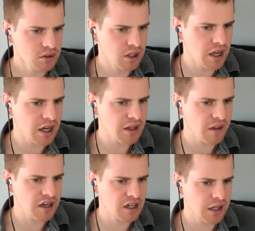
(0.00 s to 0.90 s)
And
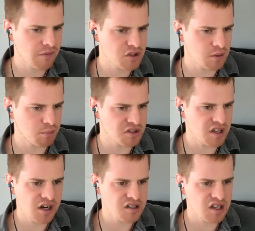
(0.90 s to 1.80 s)
they didn't give us a
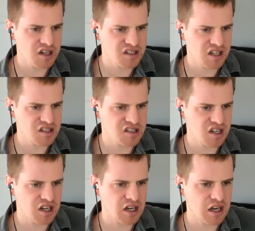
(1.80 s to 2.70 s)
percentage. They just said
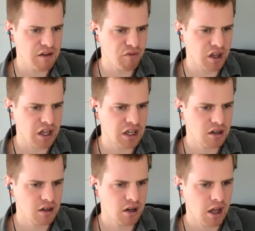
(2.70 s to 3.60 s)
significant
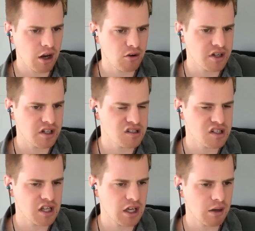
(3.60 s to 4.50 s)
hair
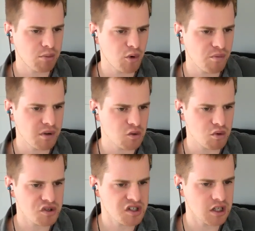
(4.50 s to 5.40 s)
density improvements
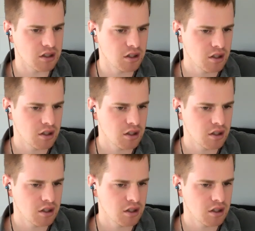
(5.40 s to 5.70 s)
were seen.